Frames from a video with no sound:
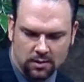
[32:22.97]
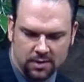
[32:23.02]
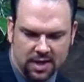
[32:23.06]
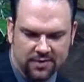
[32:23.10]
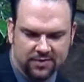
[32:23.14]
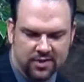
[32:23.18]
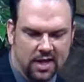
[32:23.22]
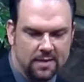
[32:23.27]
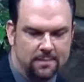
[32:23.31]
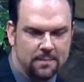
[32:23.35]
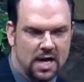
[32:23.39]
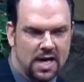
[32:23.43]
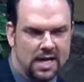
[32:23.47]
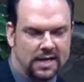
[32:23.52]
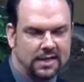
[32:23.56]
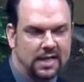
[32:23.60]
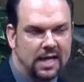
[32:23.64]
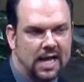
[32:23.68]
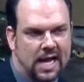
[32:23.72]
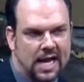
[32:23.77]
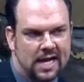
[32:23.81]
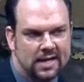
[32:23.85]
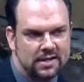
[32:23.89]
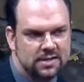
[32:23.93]
That they might
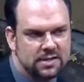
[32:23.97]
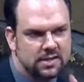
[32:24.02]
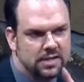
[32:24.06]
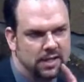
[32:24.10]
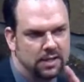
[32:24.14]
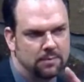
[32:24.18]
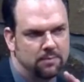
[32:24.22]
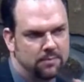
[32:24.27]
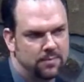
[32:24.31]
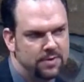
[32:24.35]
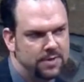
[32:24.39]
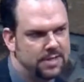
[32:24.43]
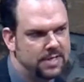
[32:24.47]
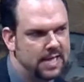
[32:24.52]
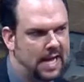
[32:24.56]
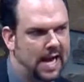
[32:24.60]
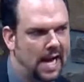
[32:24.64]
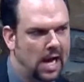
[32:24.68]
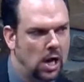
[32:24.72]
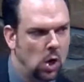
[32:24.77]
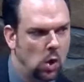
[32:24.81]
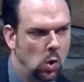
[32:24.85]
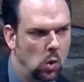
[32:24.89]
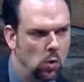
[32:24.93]
cast him
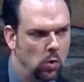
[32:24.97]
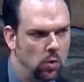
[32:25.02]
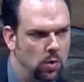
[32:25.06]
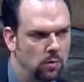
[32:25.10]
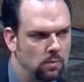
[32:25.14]
down.